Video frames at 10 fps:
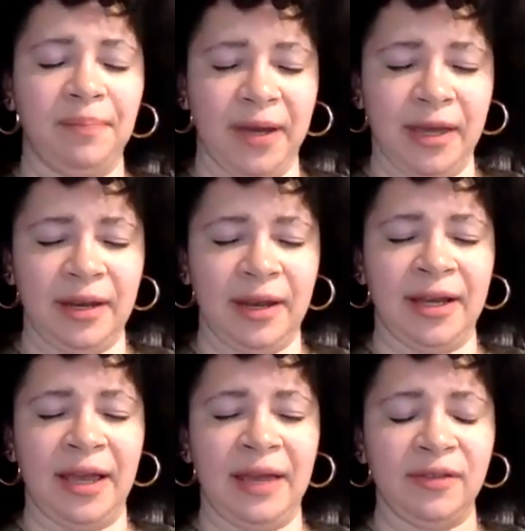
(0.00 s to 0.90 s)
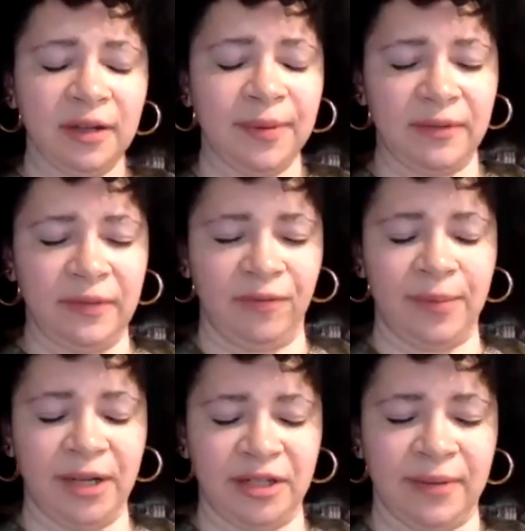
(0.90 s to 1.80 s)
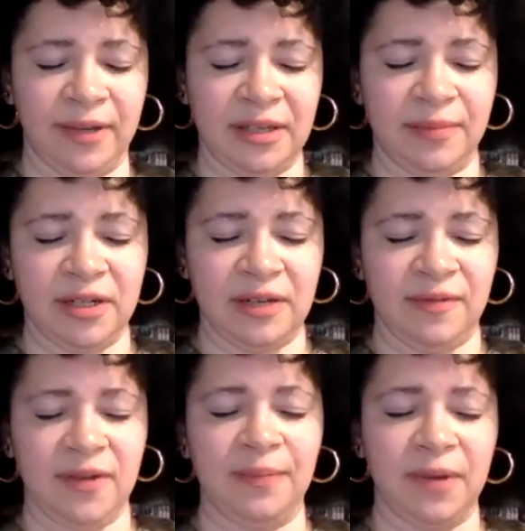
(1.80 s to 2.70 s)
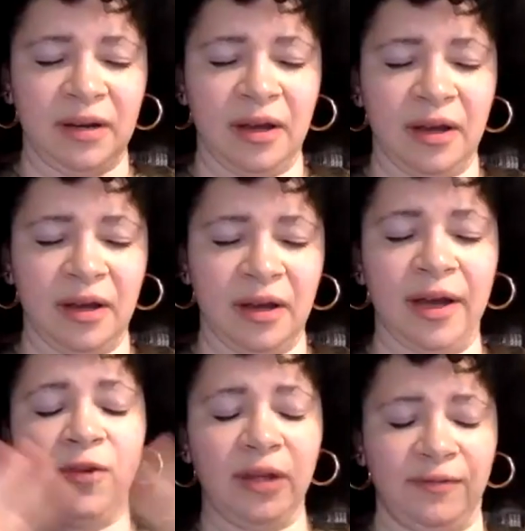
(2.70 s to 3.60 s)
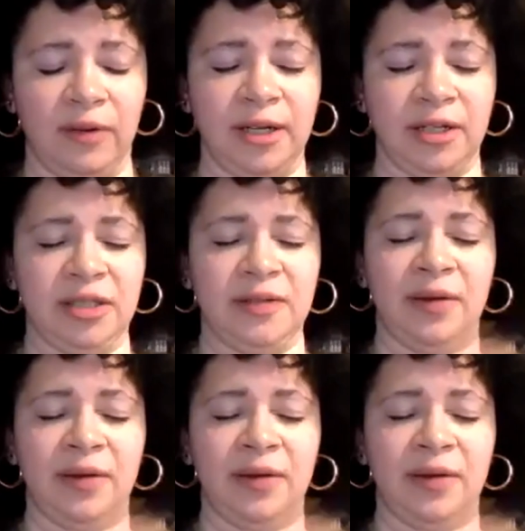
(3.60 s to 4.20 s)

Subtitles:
but I gave a little bit of information on my subjectivity, but not full information.